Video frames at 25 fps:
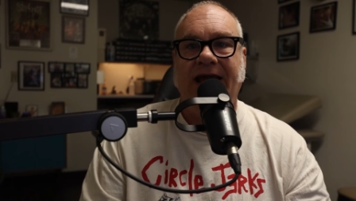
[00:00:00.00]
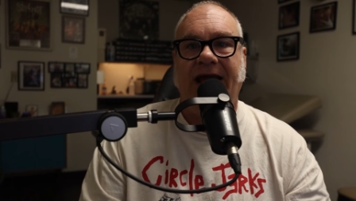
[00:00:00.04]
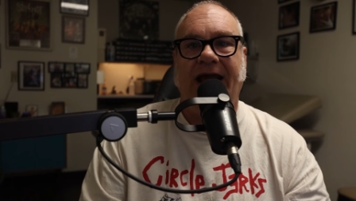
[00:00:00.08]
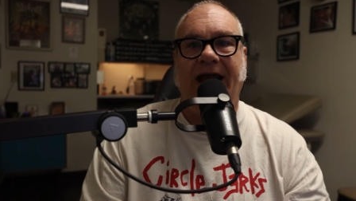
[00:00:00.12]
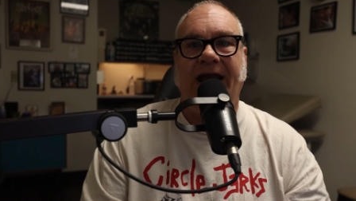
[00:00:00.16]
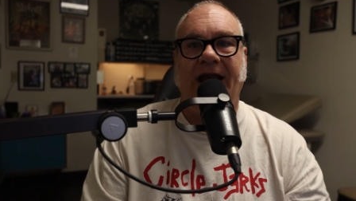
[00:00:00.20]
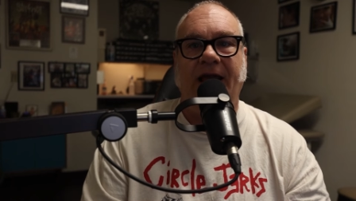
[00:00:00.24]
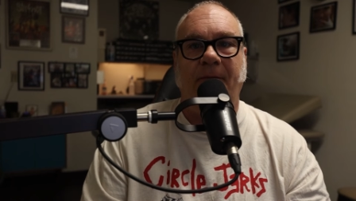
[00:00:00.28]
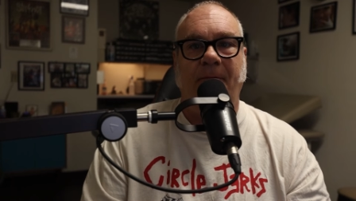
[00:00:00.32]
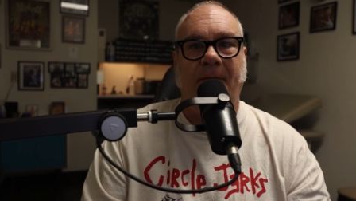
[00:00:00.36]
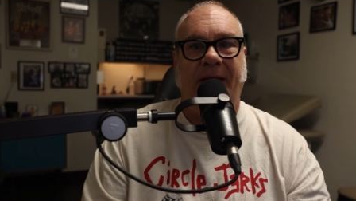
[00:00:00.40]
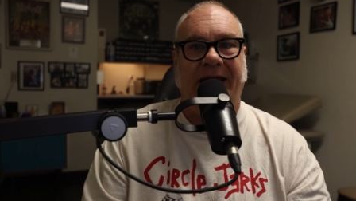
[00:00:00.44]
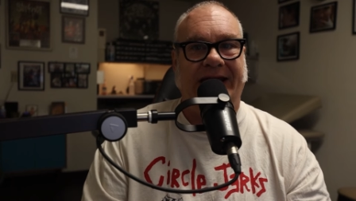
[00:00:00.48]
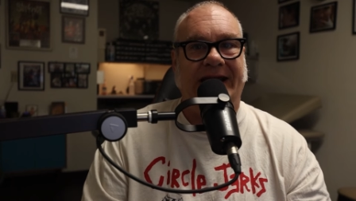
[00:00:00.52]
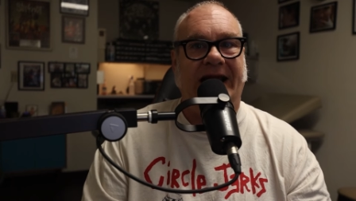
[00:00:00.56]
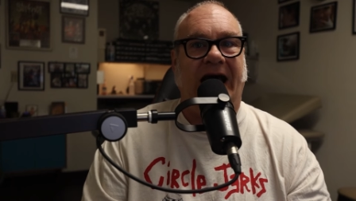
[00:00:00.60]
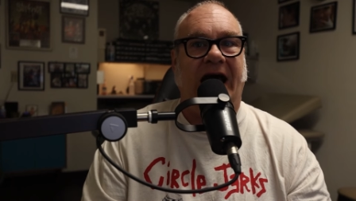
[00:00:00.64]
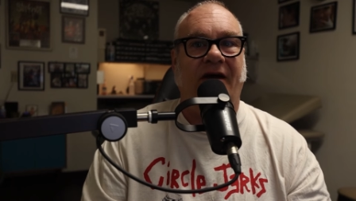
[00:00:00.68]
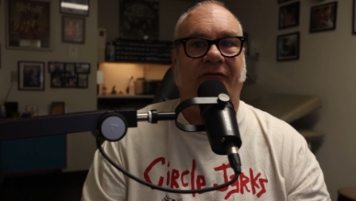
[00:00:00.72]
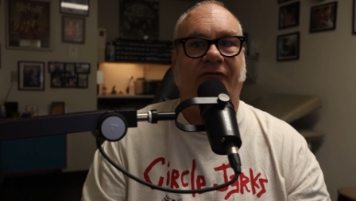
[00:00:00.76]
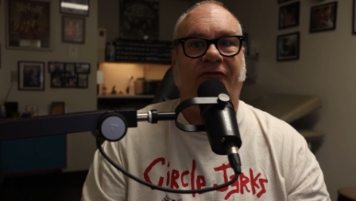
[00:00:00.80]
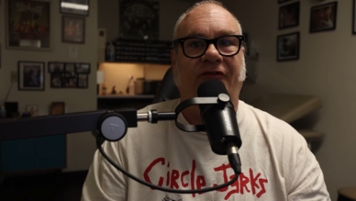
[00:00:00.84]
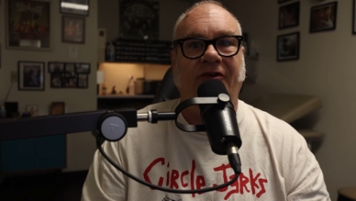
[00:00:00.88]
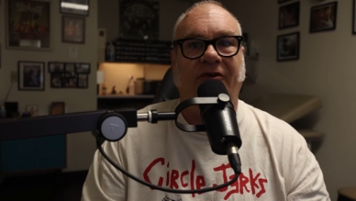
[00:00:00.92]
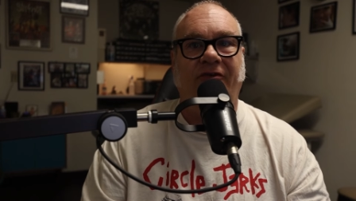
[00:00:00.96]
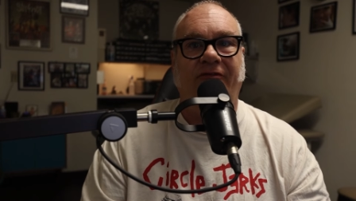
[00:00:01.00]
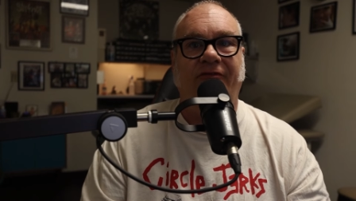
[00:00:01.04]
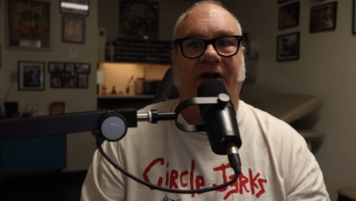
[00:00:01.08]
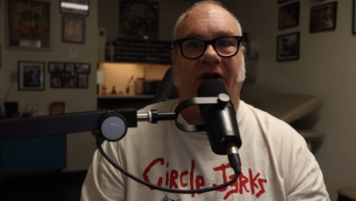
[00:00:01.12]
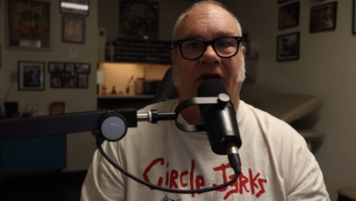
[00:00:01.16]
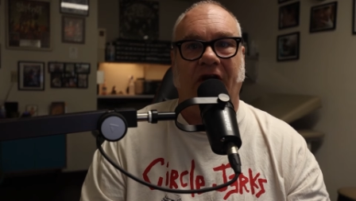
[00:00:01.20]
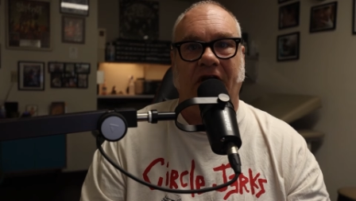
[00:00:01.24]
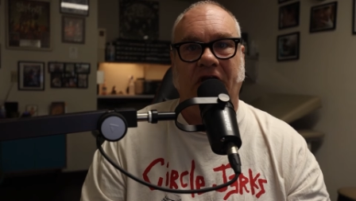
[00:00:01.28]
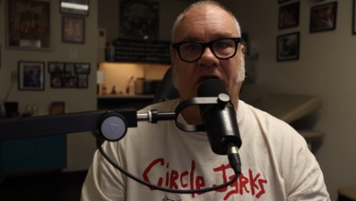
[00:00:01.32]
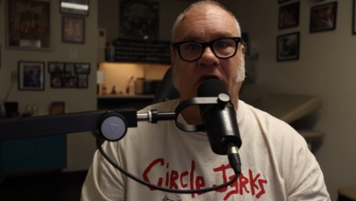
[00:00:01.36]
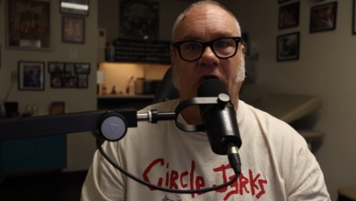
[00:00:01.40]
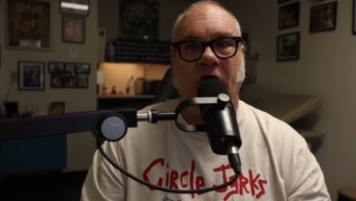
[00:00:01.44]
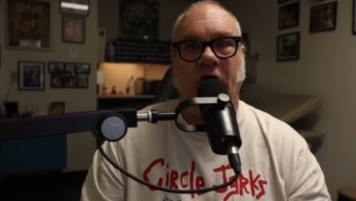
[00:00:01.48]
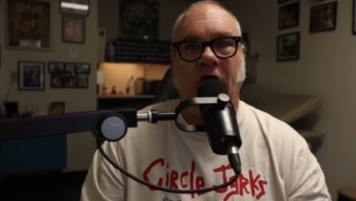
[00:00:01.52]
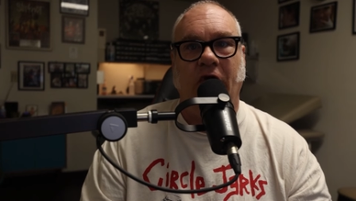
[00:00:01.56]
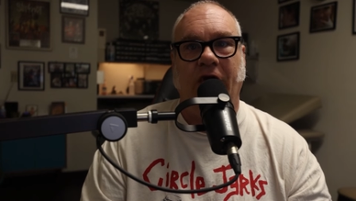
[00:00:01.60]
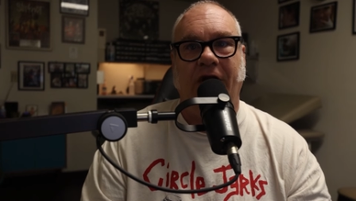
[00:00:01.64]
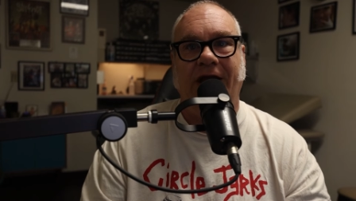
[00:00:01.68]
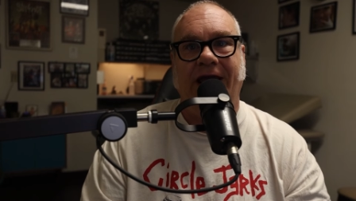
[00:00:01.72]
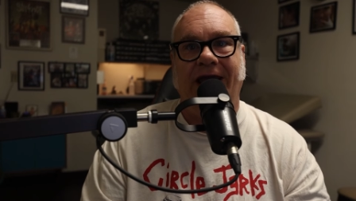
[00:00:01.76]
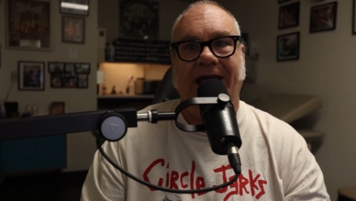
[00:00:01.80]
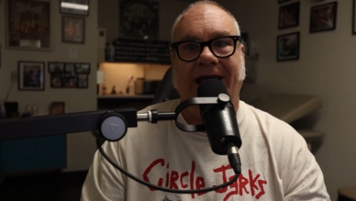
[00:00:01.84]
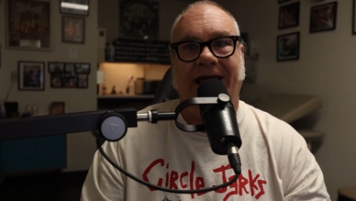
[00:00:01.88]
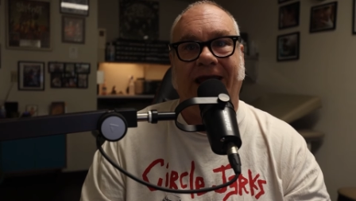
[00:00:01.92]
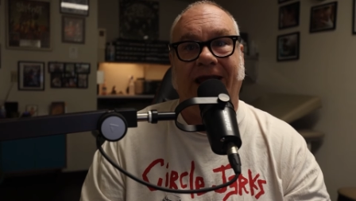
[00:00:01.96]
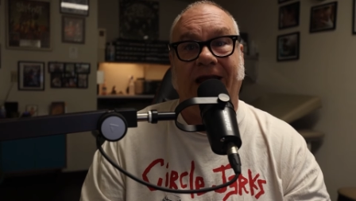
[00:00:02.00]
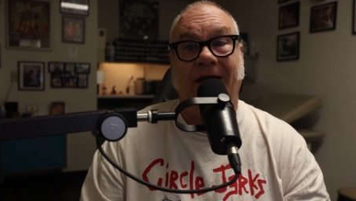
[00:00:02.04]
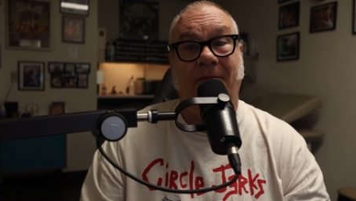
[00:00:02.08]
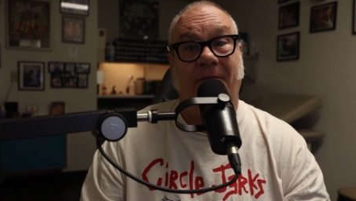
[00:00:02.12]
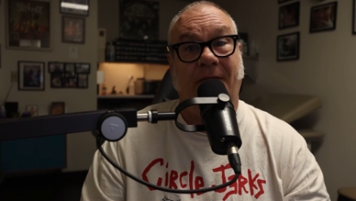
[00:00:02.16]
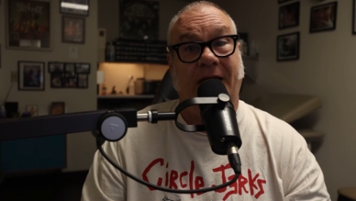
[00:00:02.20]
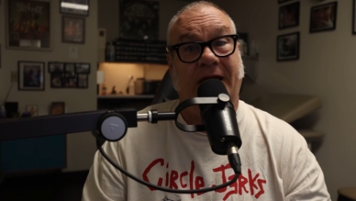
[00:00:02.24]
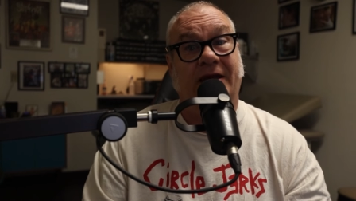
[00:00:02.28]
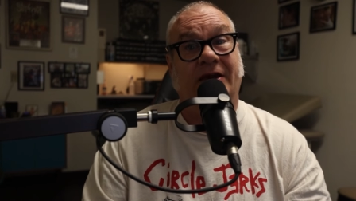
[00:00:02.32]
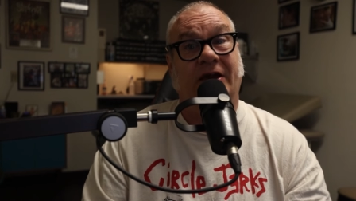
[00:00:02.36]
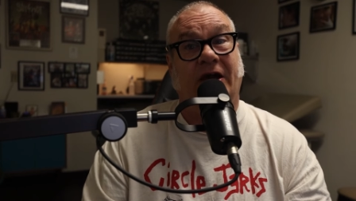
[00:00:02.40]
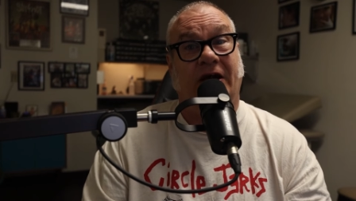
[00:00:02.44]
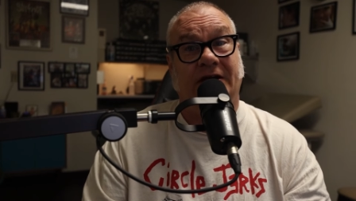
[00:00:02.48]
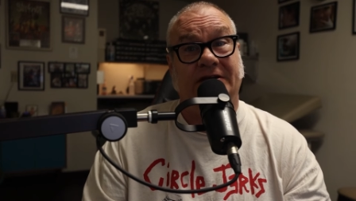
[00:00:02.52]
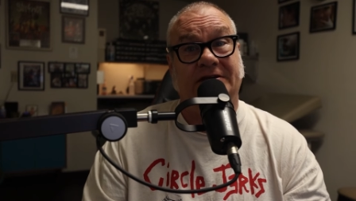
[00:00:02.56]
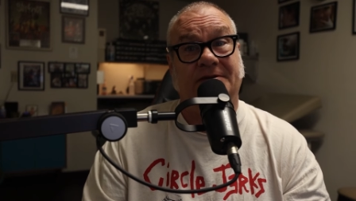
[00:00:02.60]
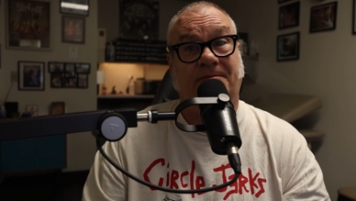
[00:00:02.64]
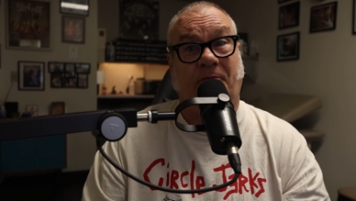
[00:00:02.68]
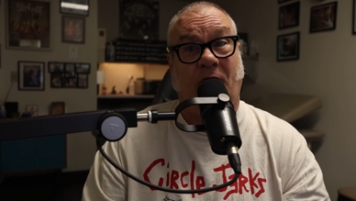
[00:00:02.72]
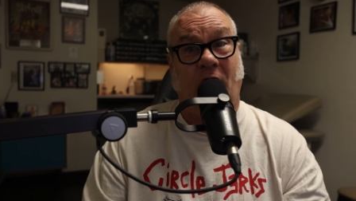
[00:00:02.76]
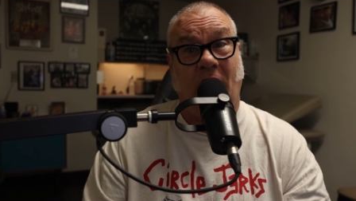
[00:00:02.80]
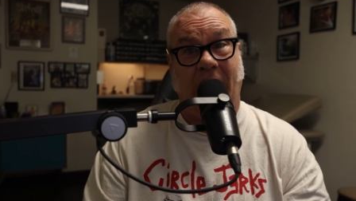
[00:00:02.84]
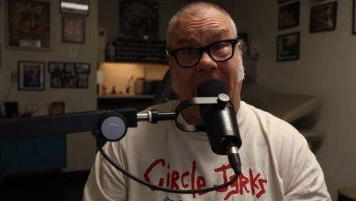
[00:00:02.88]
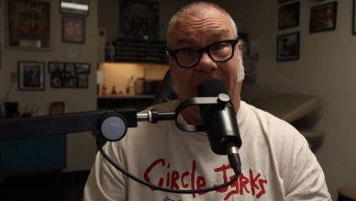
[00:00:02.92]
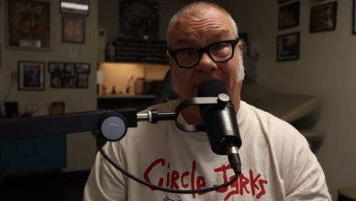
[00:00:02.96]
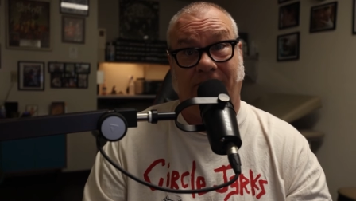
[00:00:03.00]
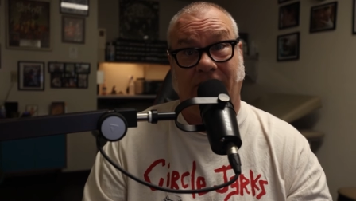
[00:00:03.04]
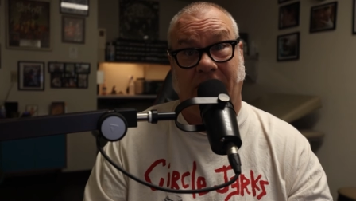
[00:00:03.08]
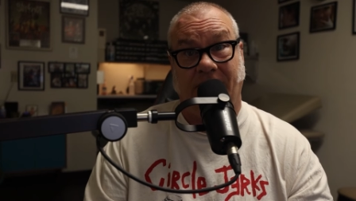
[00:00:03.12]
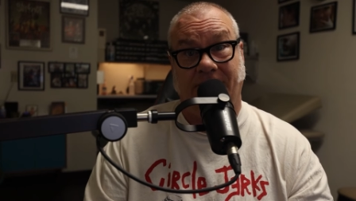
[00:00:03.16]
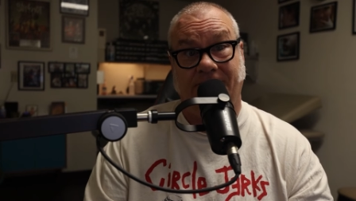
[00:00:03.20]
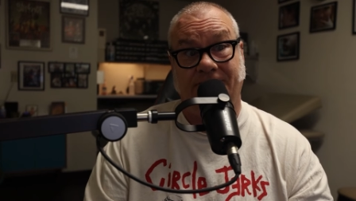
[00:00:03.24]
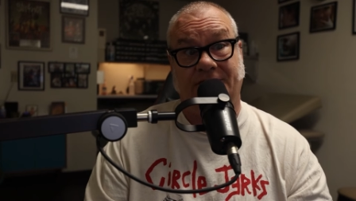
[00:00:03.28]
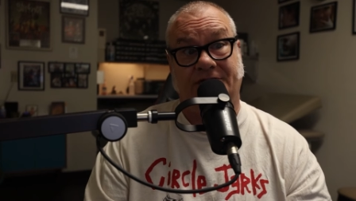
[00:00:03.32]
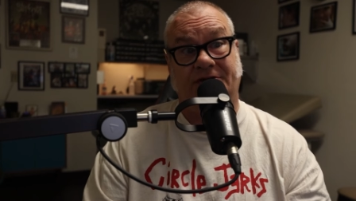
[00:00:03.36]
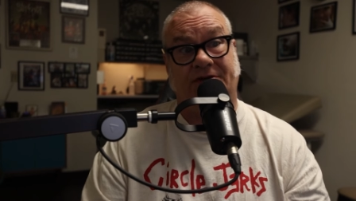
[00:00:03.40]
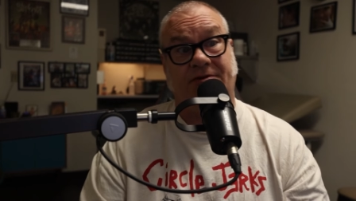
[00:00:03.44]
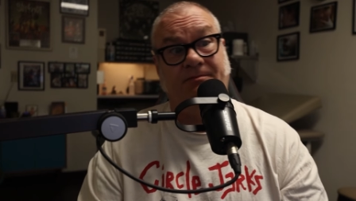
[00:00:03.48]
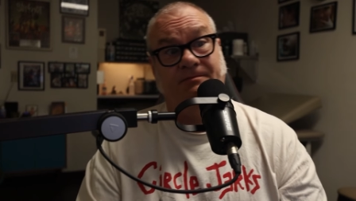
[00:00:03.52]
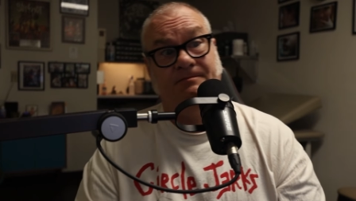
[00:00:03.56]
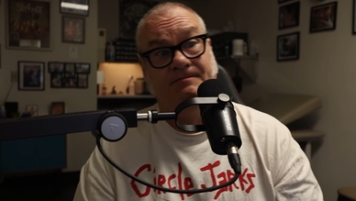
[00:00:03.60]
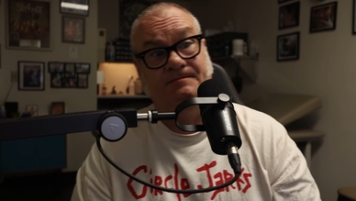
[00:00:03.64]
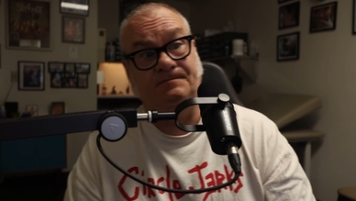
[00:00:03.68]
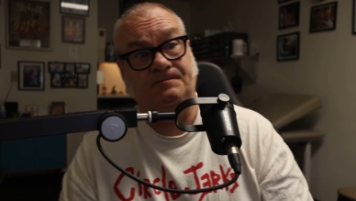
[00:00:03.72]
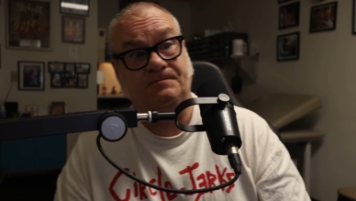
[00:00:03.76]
and it may not feel very good and it may cause problems.